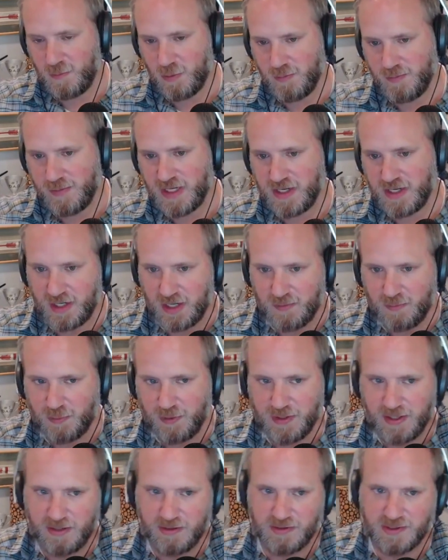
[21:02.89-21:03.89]
were meeting
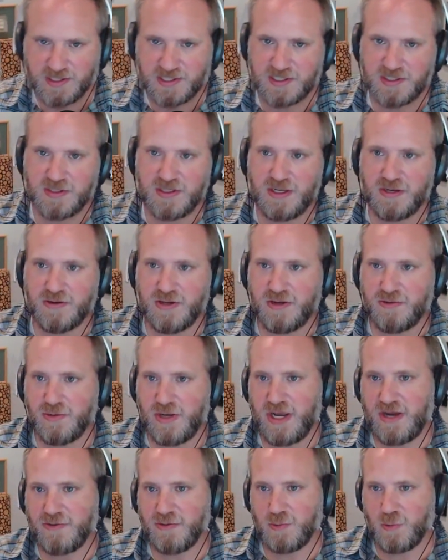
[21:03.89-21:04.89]
up with out
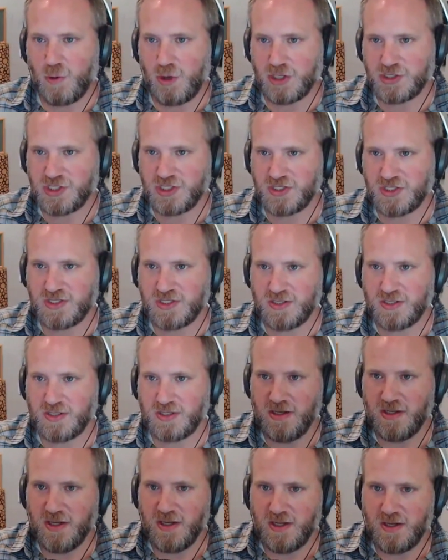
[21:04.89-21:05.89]
in
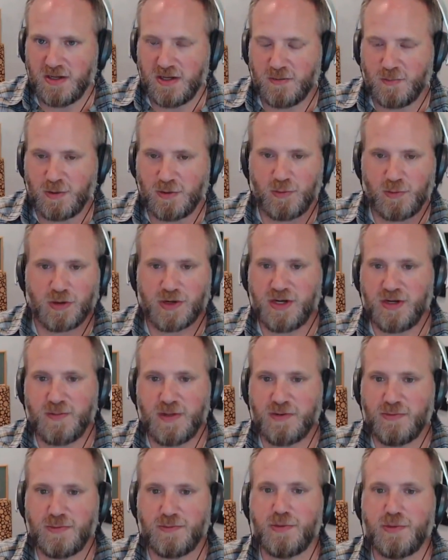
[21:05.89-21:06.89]
Washington, we weren't going
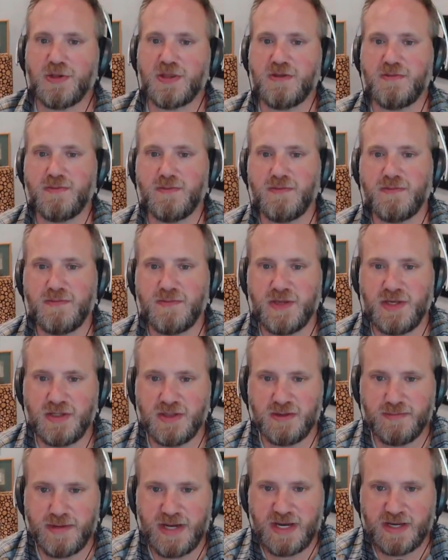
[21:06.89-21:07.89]
to be able to put them
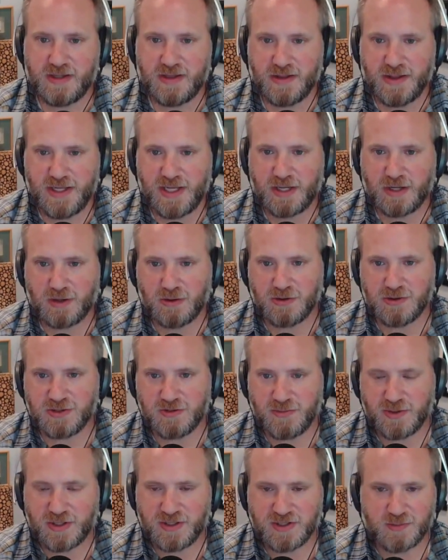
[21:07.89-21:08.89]
into the back of the Land
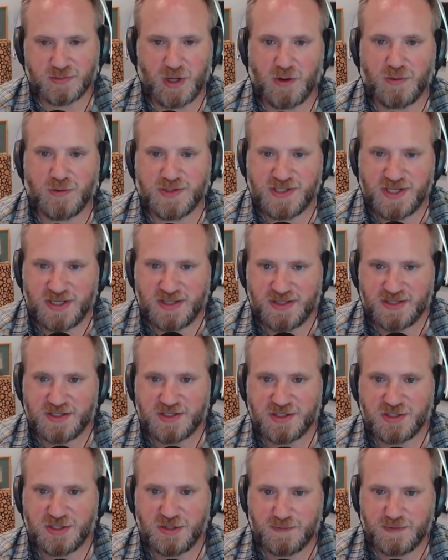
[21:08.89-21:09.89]
Cruiser because we always had
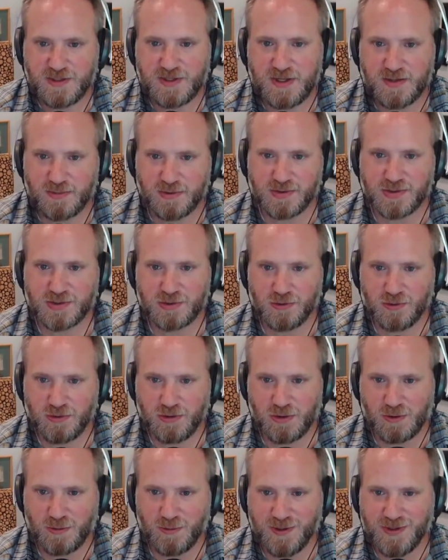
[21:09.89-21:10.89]
this stupid double
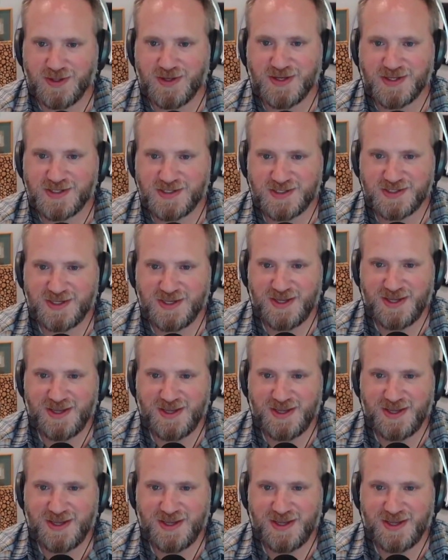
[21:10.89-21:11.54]
stroller with us